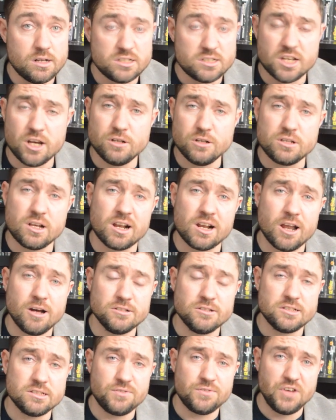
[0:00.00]
So to
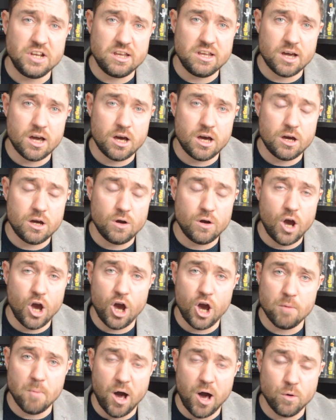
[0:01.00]
close this video,
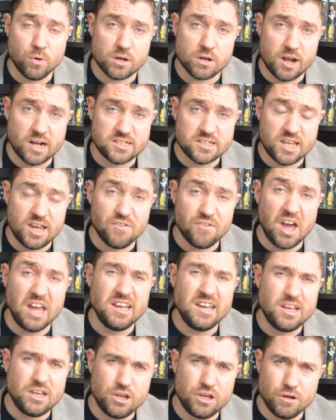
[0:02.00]
I would like to give a
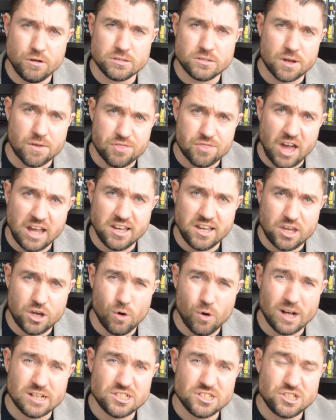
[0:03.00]
huge thank
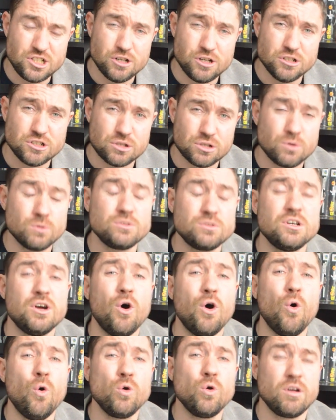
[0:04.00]
you as usual to
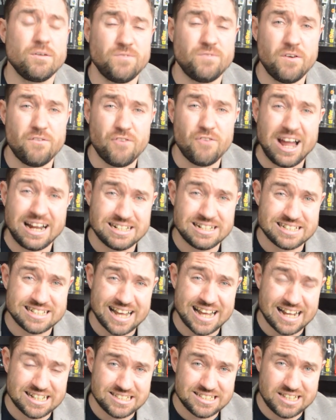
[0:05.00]
all of the
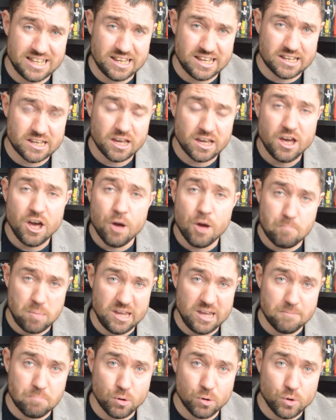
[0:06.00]
fantastic
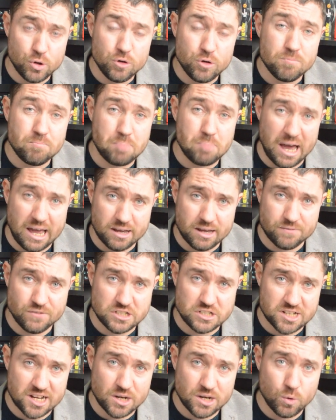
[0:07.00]
people who back the
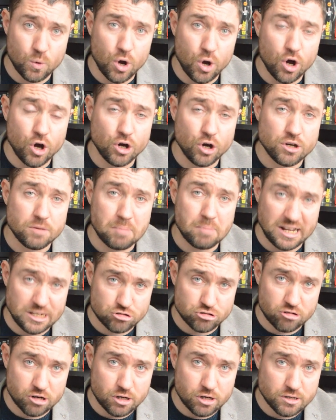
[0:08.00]
channel on
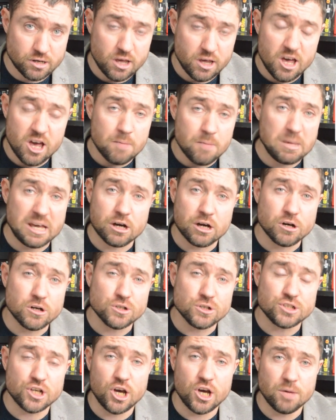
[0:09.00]
Patreon,
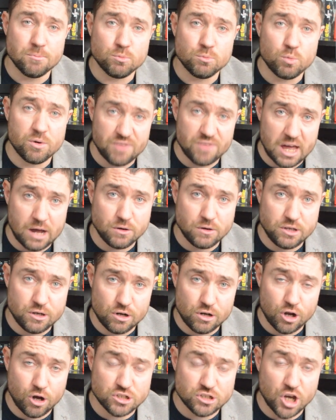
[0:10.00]
because without you
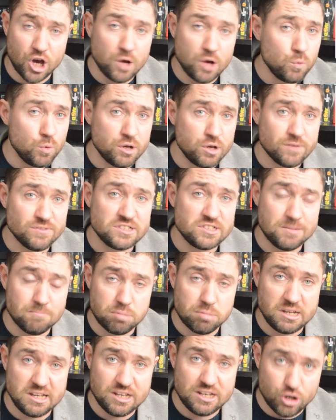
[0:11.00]
lot, I would have
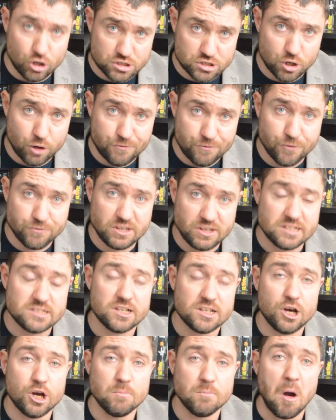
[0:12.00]
simply got off of this
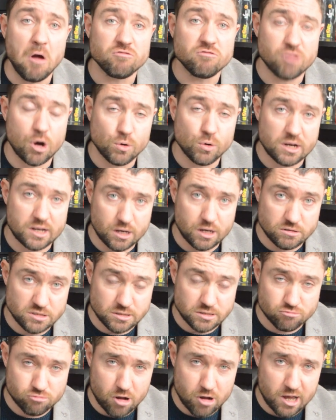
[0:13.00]
roller
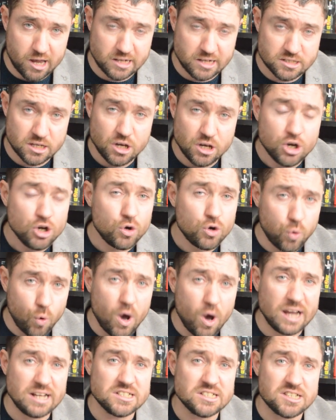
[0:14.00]
coaster ride
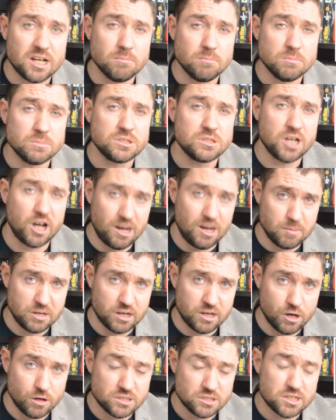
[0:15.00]
quite some time
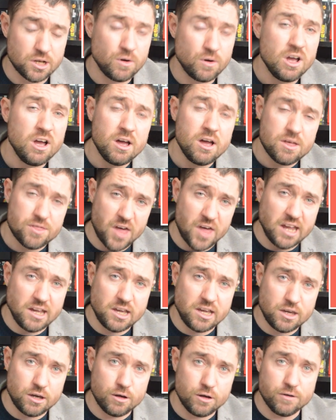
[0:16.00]
ago. So
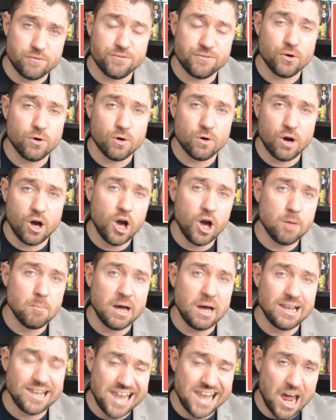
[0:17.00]
thank you for
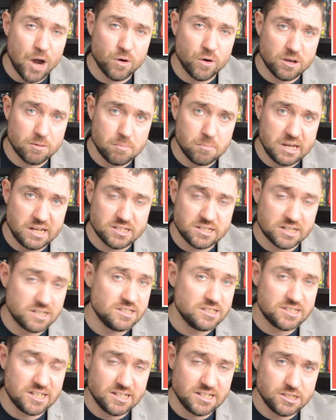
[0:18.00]
allowing me to
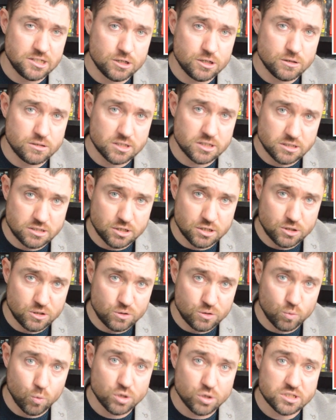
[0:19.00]
continue to
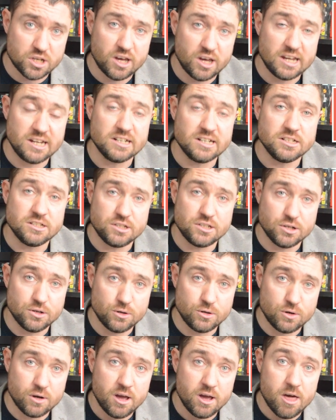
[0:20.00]
do what I do